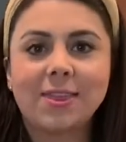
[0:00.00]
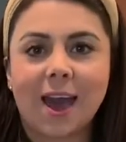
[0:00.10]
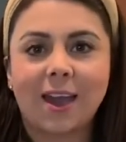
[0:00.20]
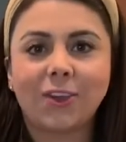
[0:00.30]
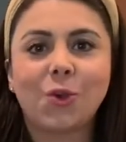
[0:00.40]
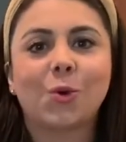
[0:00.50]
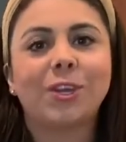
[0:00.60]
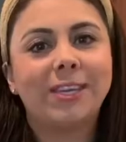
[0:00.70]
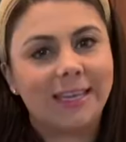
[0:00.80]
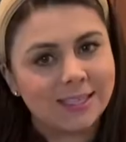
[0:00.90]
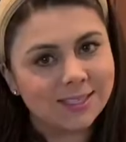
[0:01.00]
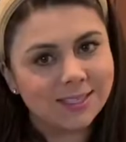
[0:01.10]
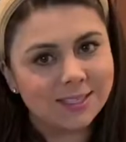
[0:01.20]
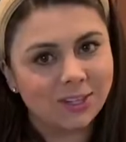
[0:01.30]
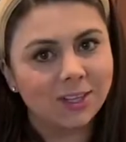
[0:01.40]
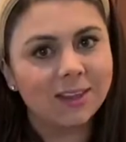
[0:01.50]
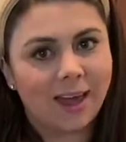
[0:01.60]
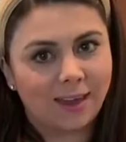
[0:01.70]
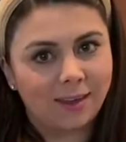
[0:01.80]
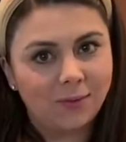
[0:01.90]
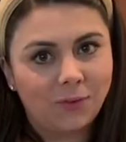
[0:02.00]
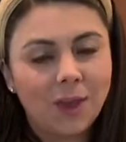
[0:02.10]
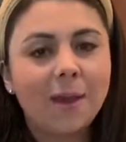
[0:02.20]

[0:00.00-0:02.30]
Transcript: that your yeast is still alive,